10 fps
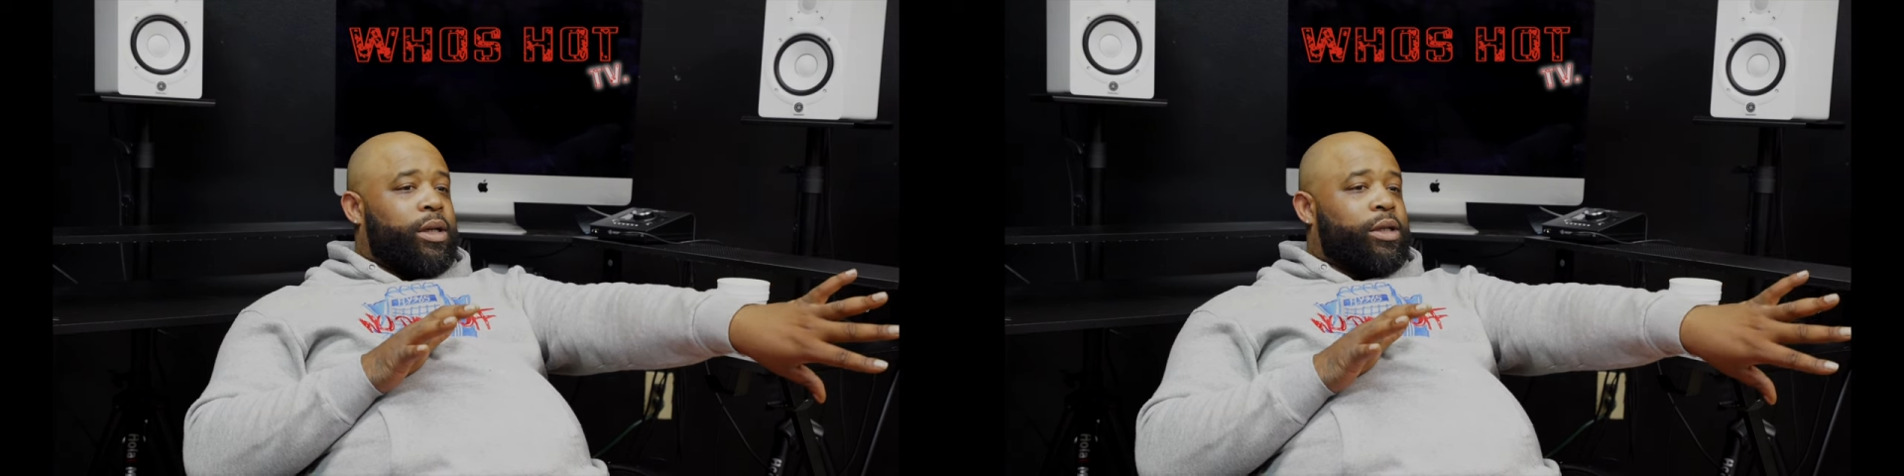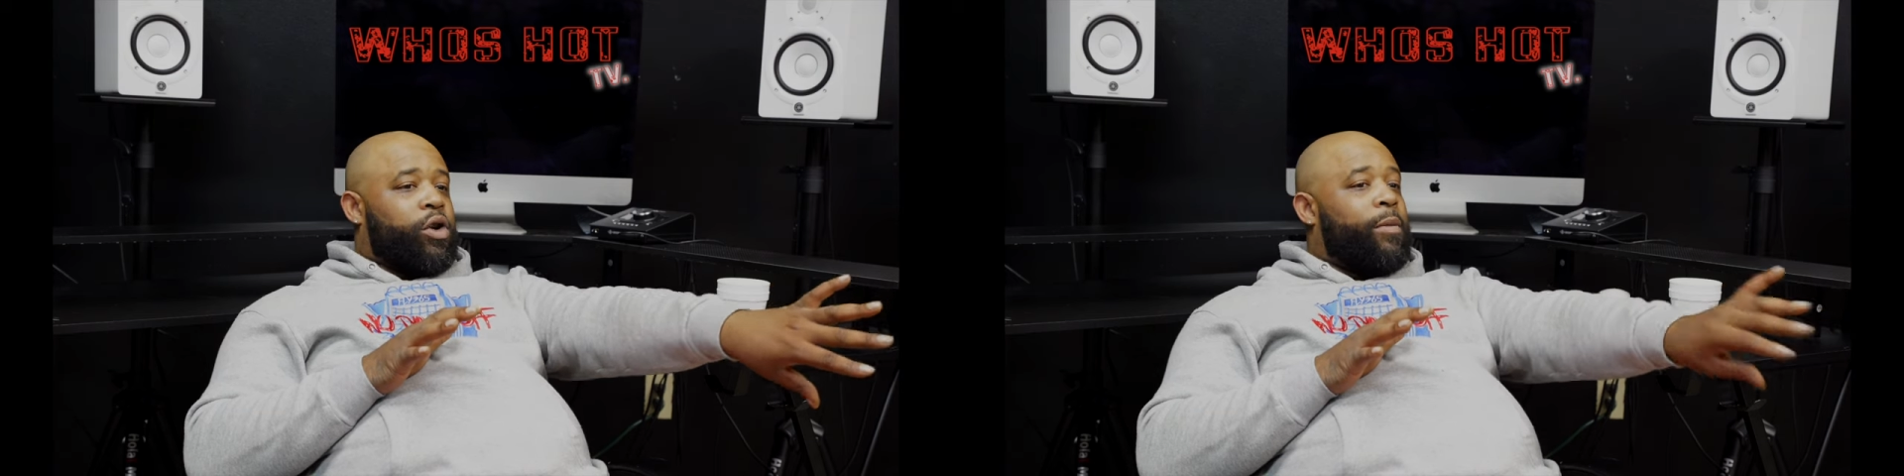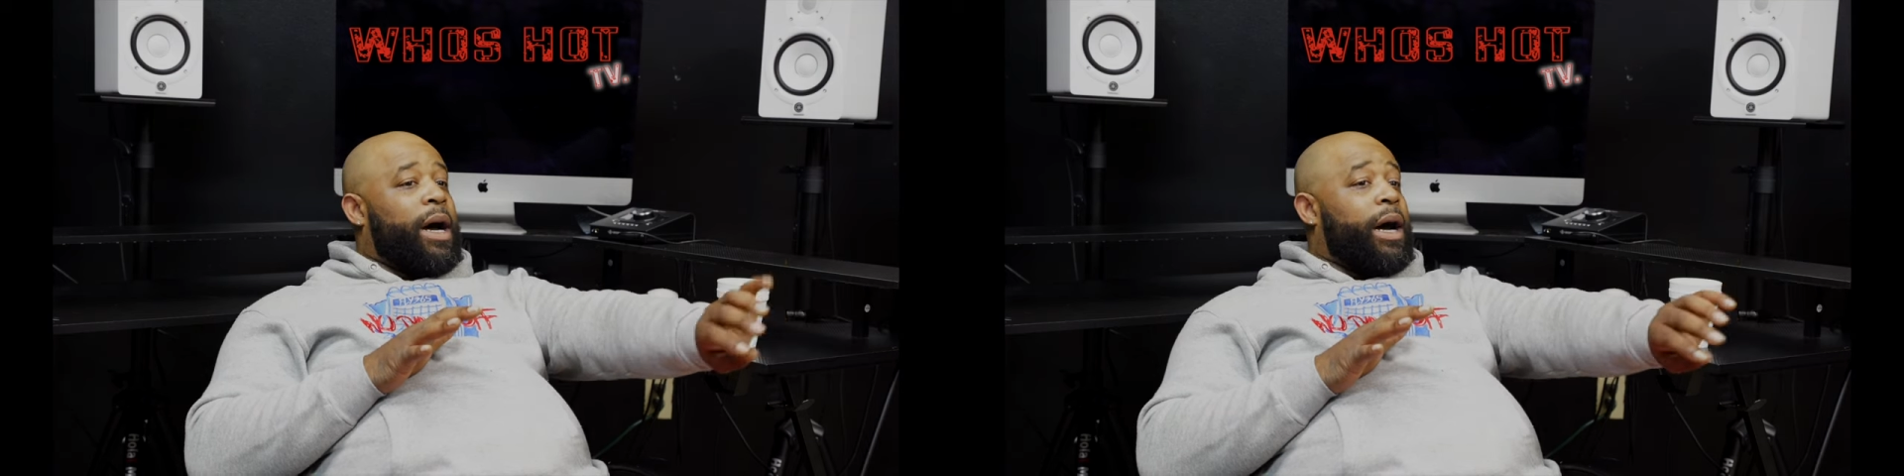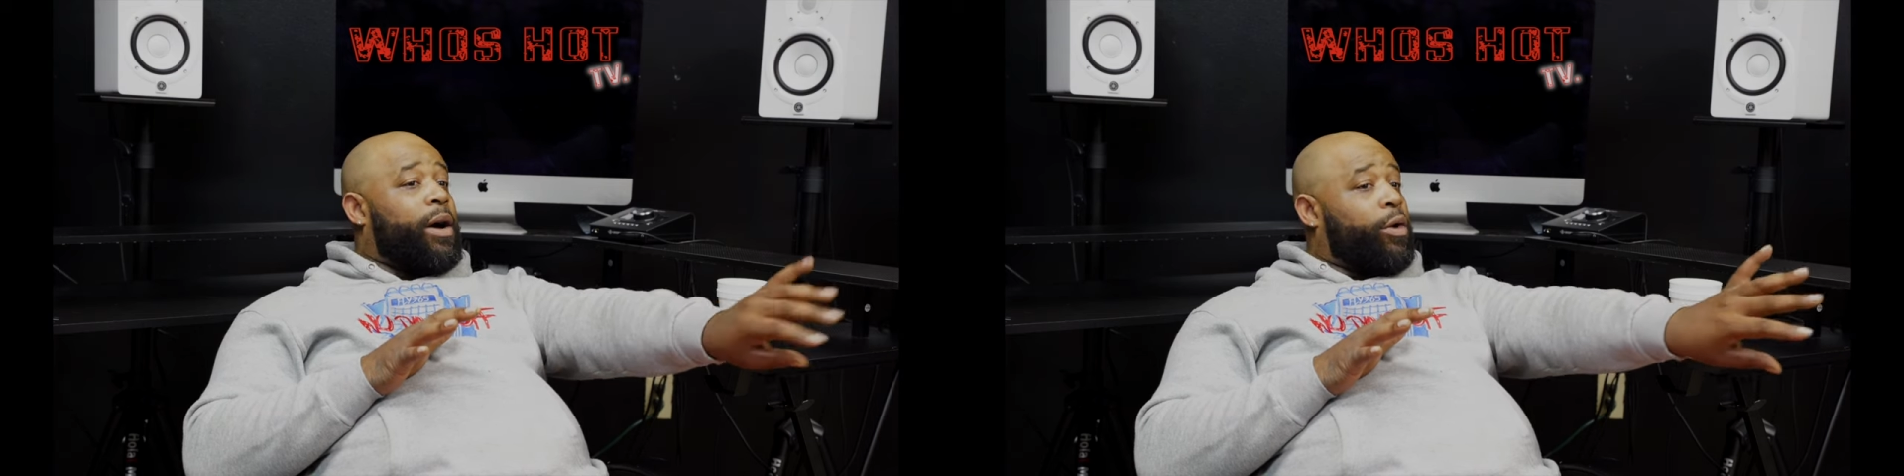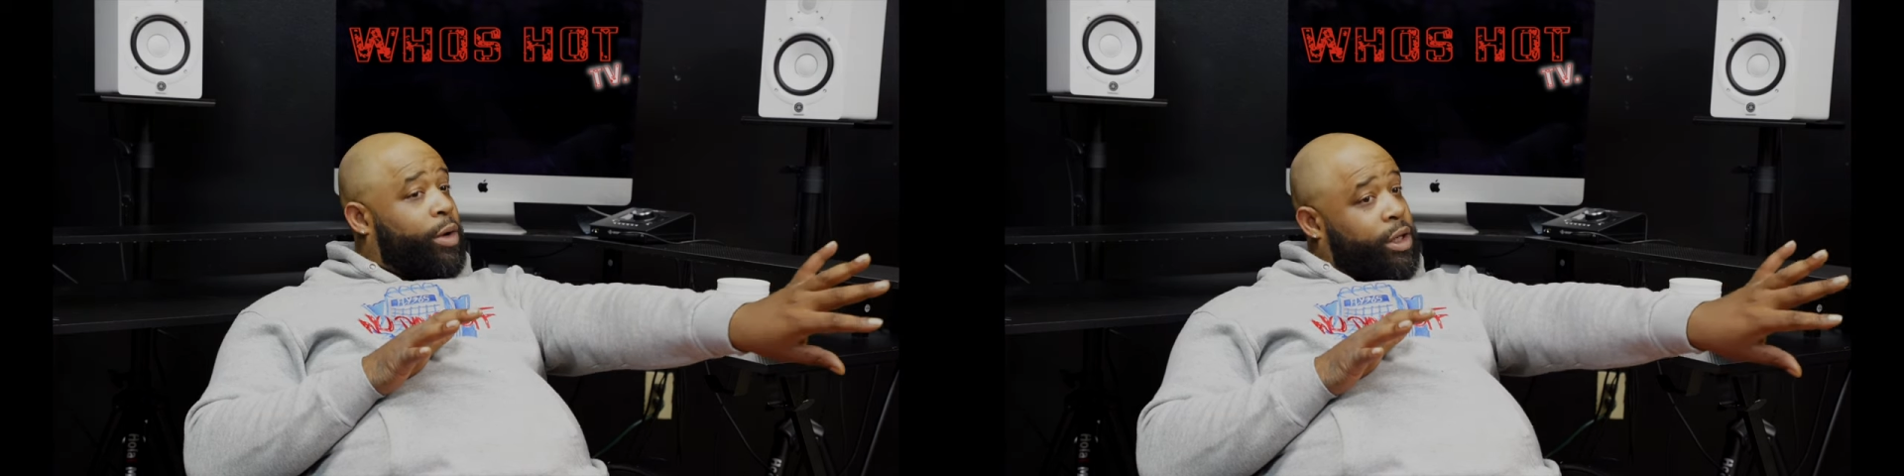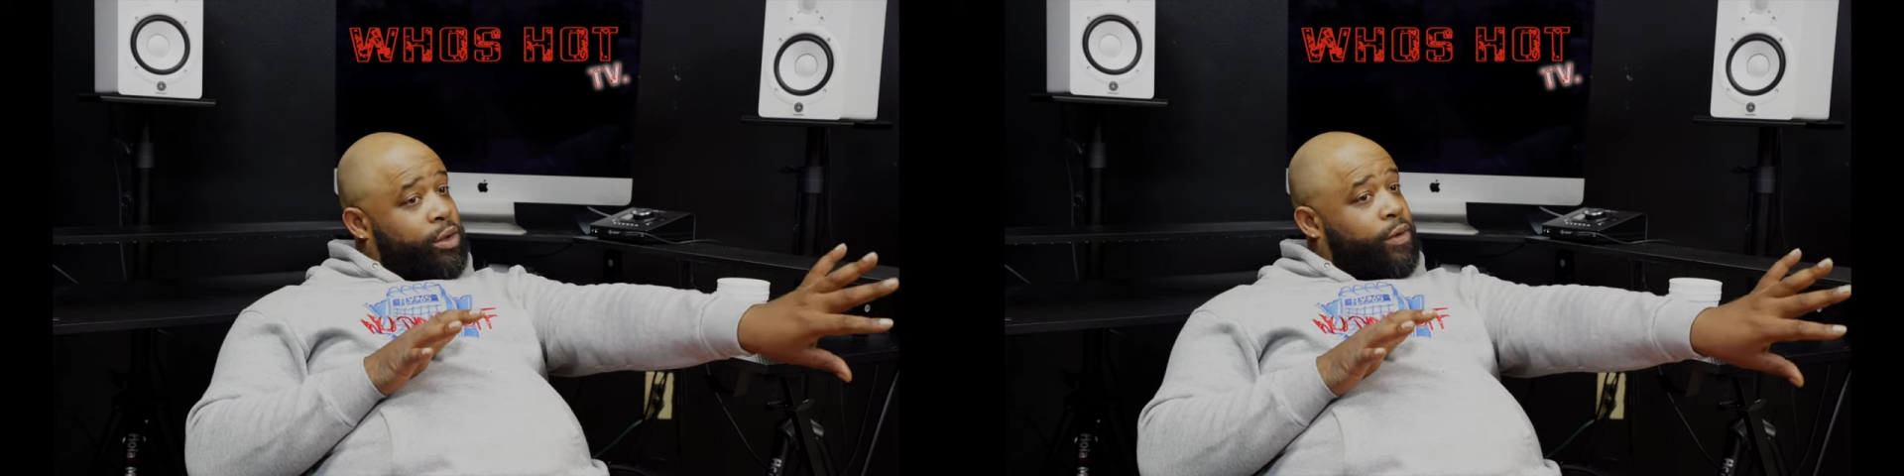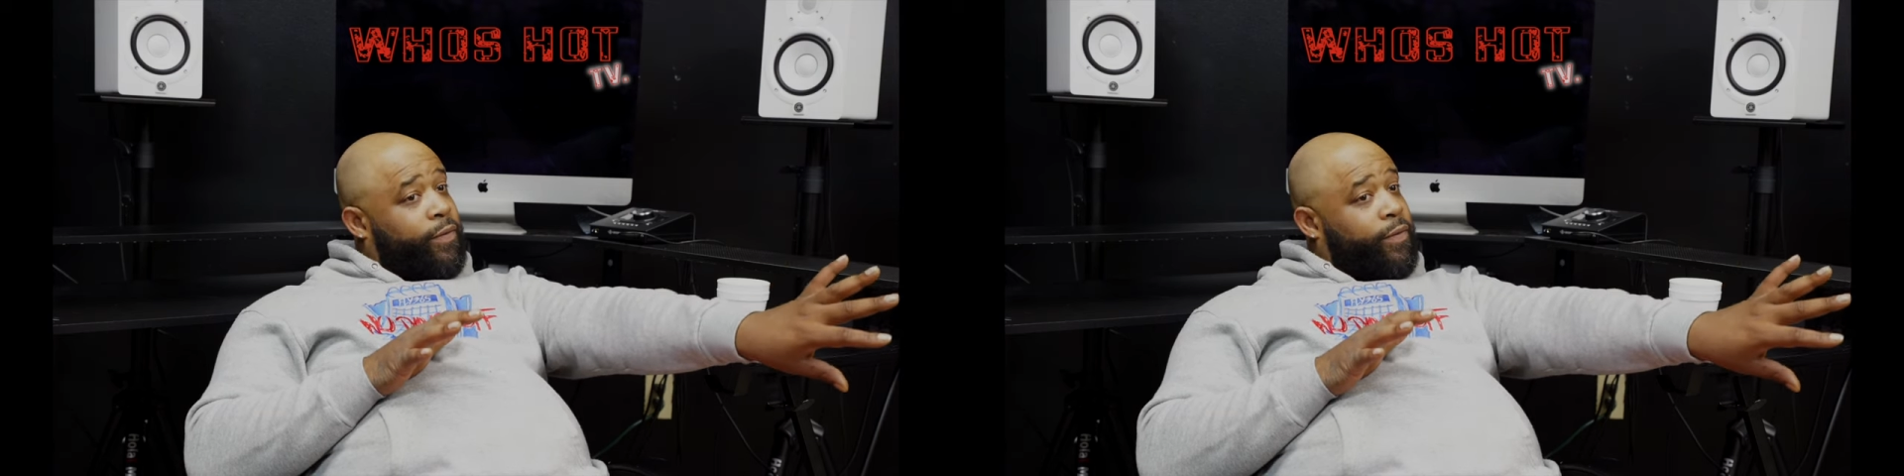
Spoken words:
So all my original